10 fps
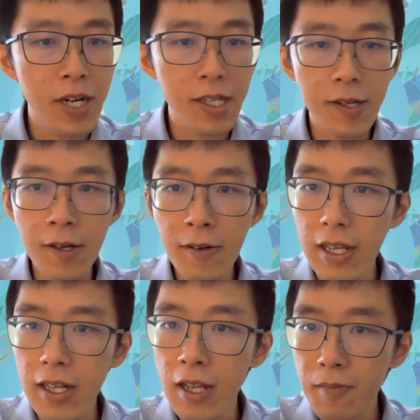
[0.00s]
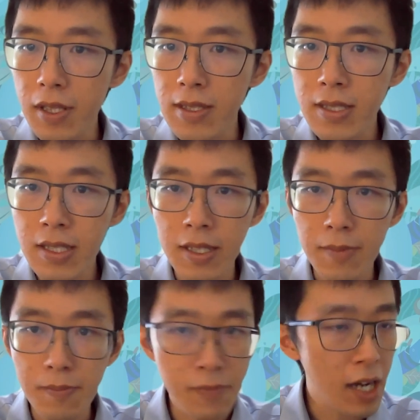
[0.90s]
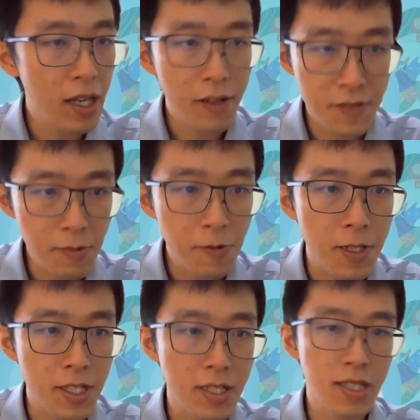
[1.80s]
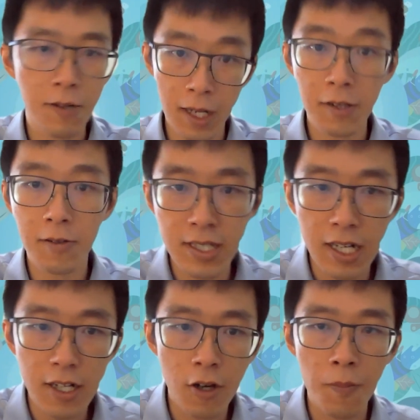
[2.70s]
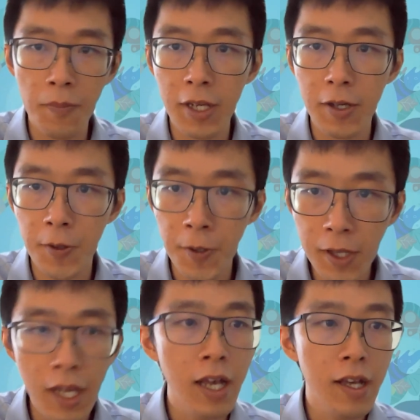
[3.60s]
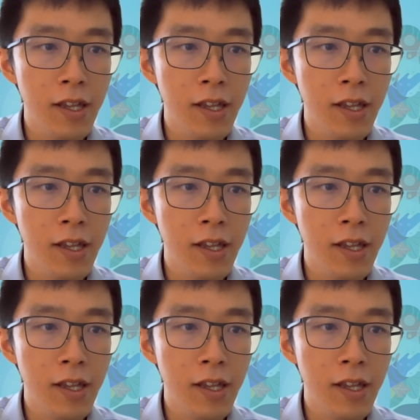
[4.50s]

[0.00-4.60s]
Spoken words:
But all right, let me see. I have some questions I would like to start on my own.